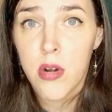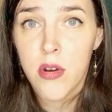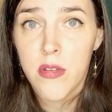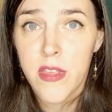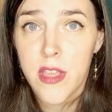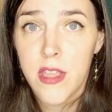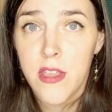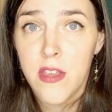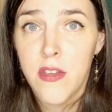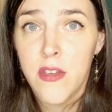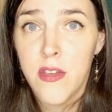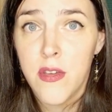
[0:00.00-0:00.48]
that
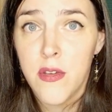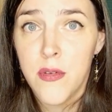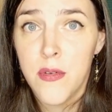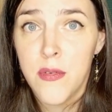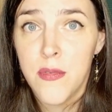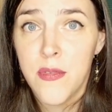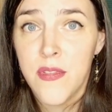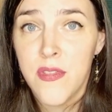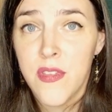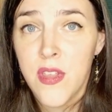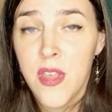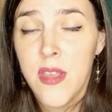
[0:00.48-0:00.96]
you
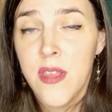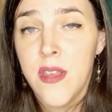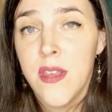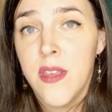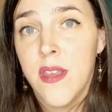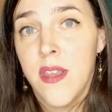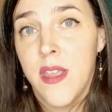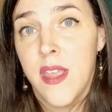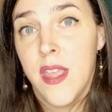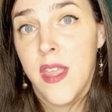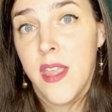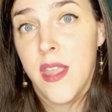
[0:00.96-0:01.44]
use
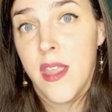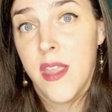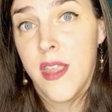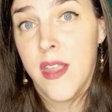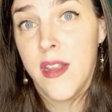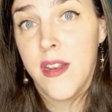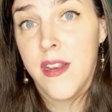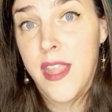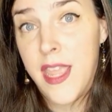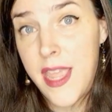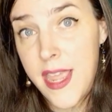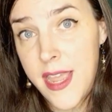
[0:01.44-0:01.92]

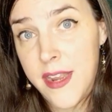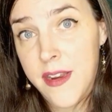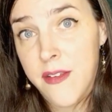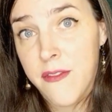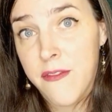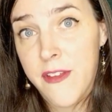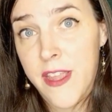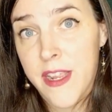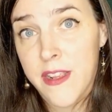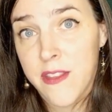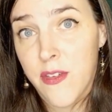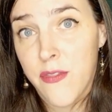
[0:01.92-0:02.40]
can
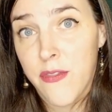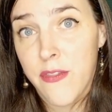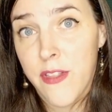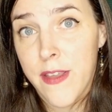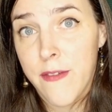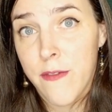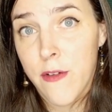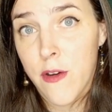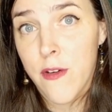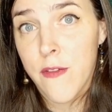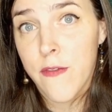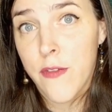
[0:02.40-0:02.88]
affect the
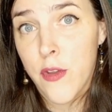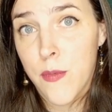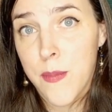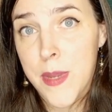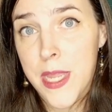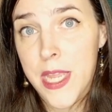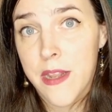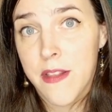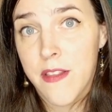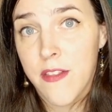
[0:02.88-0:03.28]
flavor of your mead.